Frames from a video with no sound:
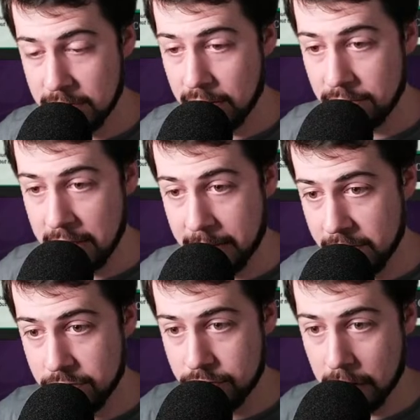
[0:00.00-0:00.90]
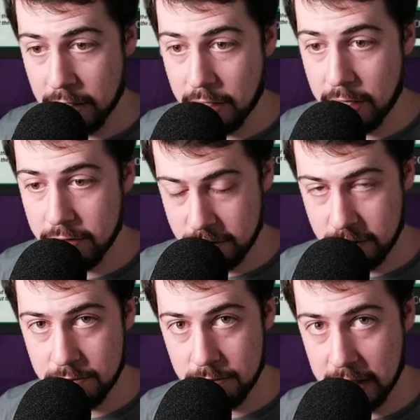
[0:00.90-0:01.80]
Dealt damage, draw
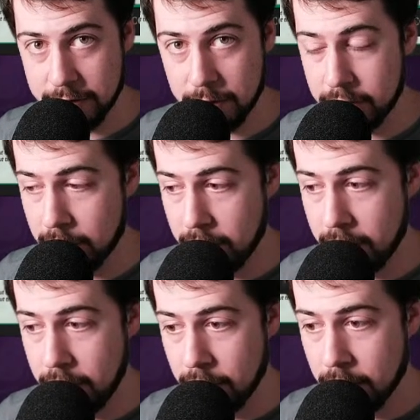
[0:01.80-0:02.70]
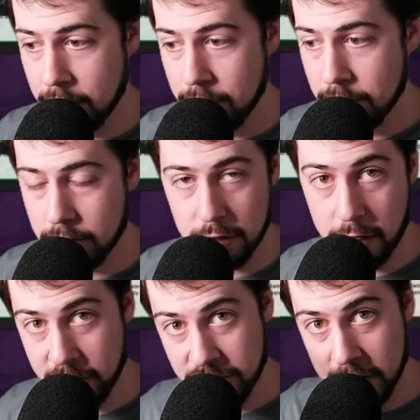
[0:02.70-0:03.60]
cards. That's what you want to do.
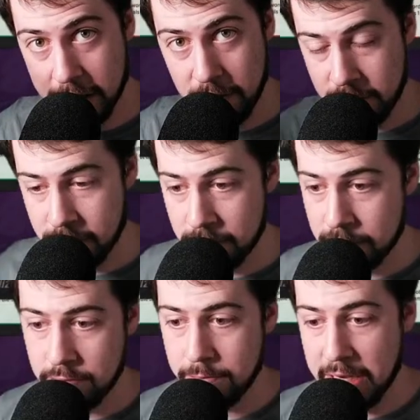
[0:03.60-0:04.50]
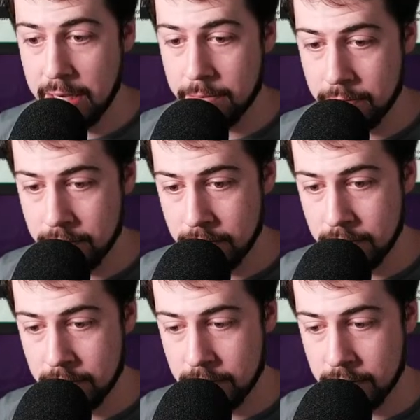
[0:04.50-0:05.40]
Carnage Tyrant. Bam.
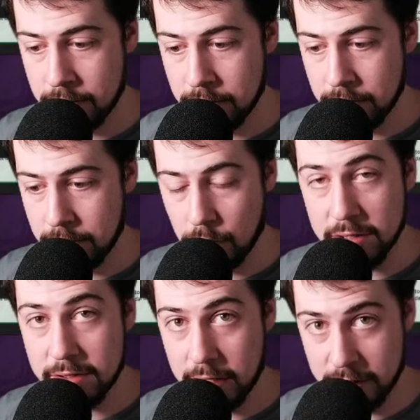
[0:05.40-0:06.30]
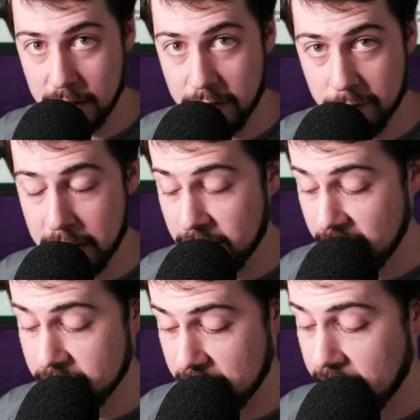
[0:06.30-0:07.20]
What's not to love about
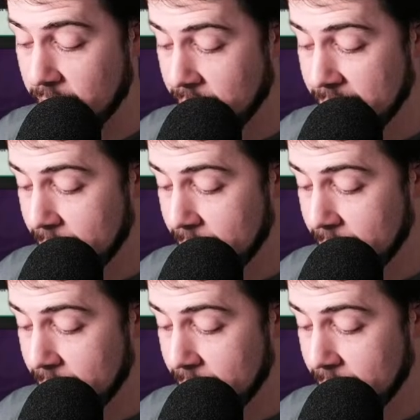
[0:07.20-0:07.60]
this guy?